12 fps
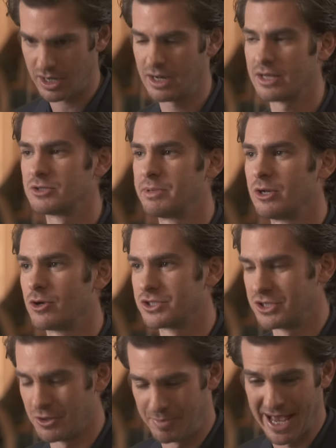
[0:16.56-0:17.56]
I'd like to be an
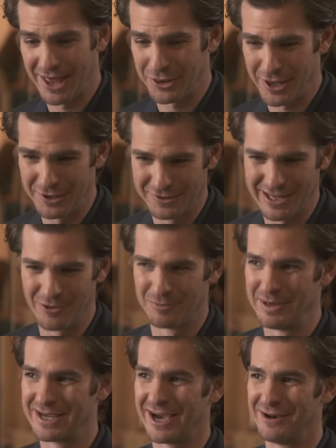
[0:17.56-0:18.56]
osteopath. I think that
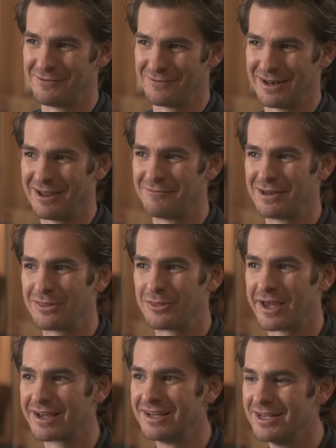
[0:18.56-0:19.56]
would be kind of a lovely
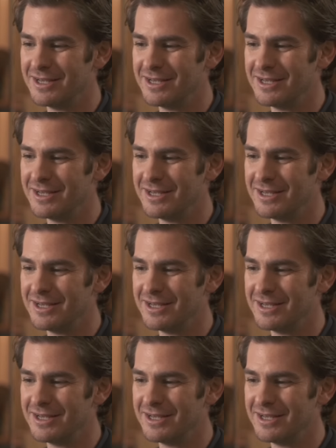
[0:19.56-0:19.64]
thing.